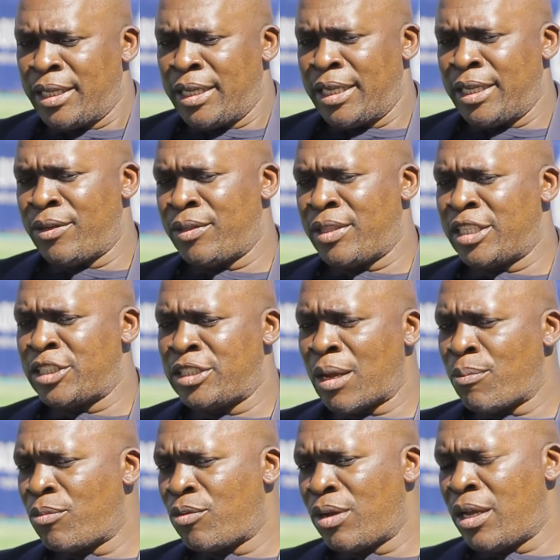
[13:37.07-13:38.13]

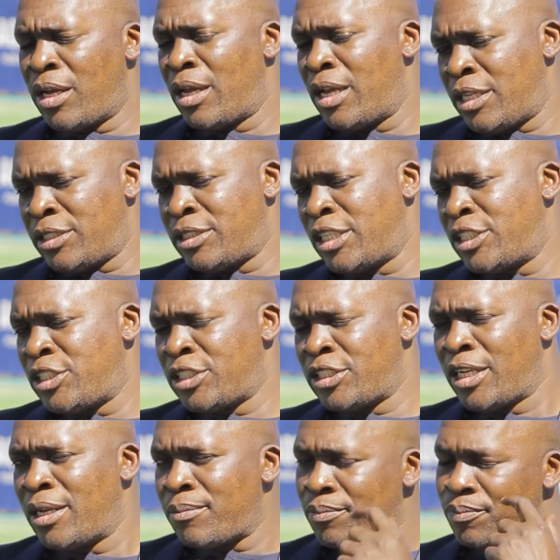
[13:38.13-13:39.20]

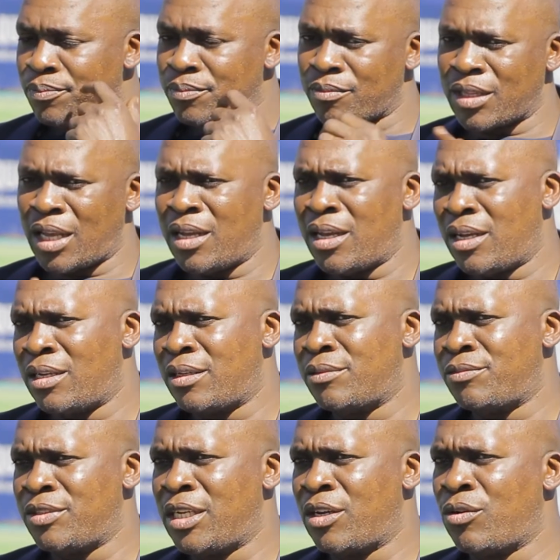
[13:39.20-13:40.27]
ZCCM
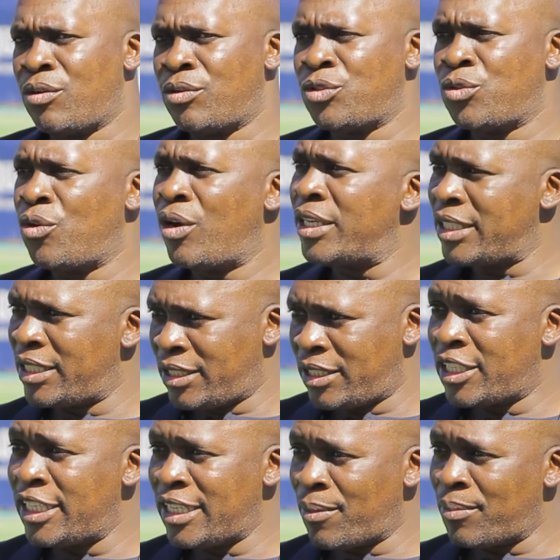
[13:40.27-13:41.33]
vehicle to go and
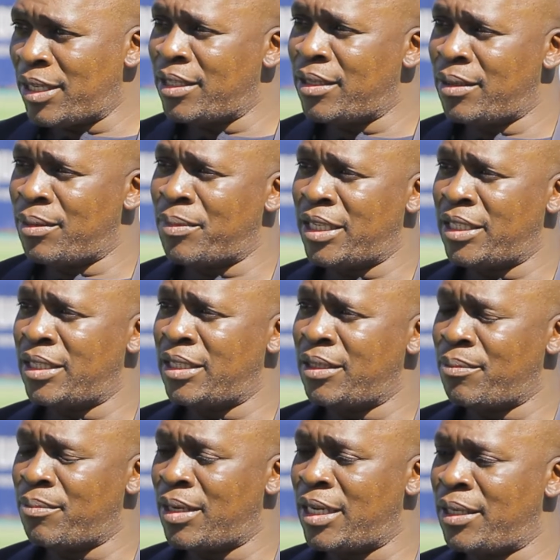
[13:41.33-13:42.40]
clear
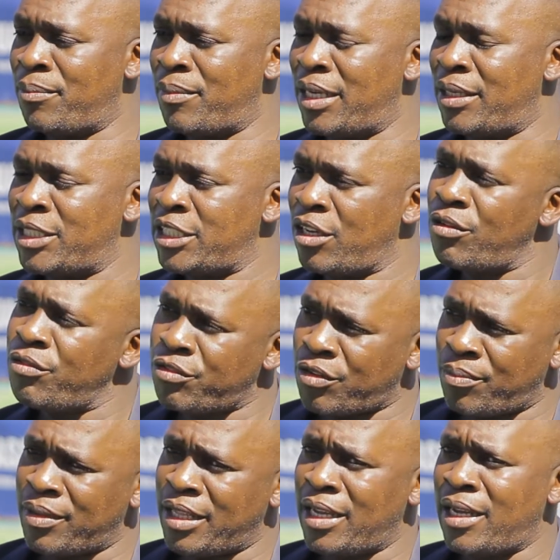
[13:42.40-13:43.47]
myself
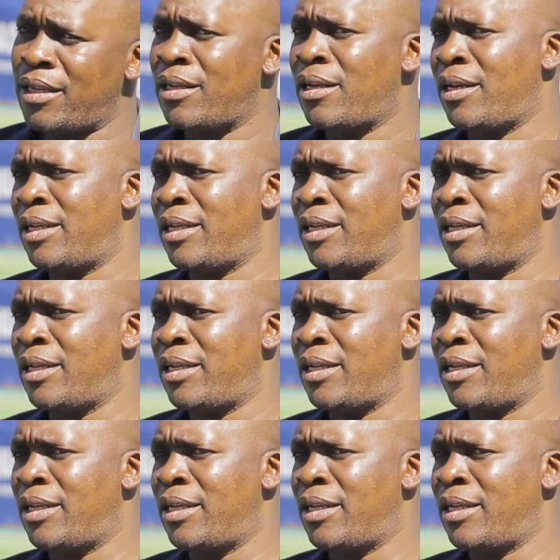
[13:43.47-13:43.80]
from there.